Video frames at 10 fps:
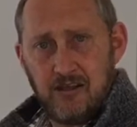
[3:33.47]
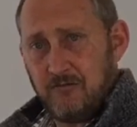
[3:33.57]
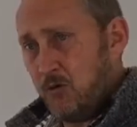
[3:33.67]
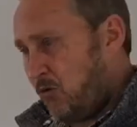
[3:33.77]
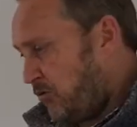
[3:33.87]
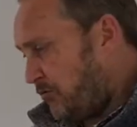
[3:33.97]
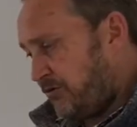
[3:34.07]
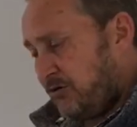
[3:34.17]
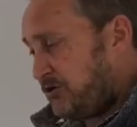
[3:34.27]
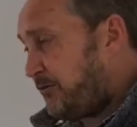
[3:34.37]
or your
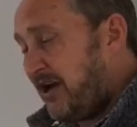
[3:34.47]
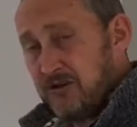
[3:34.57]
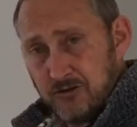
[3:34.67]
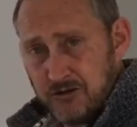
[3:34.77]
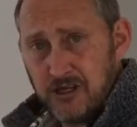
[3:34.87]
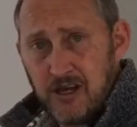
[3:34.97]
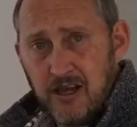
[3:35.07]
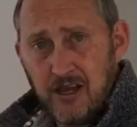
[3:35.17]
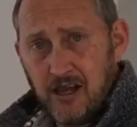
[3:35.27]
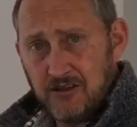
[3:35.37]
spouse,
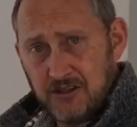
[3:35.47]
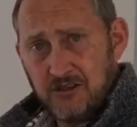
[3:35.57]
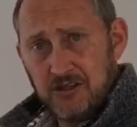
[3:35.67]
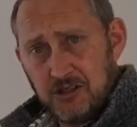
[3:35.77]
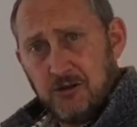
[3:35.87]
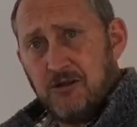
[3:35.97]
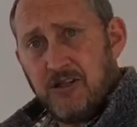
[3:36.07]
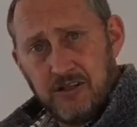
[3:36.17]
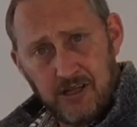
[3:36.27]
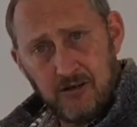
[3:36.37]
just to ensure that
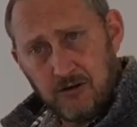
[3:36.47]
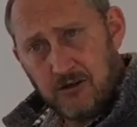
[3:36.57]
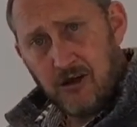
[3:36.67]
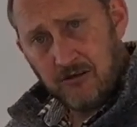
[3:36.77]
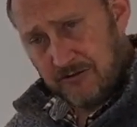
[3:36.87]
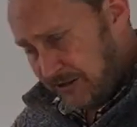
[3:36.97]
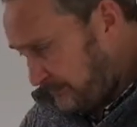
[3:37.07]
they're looked after.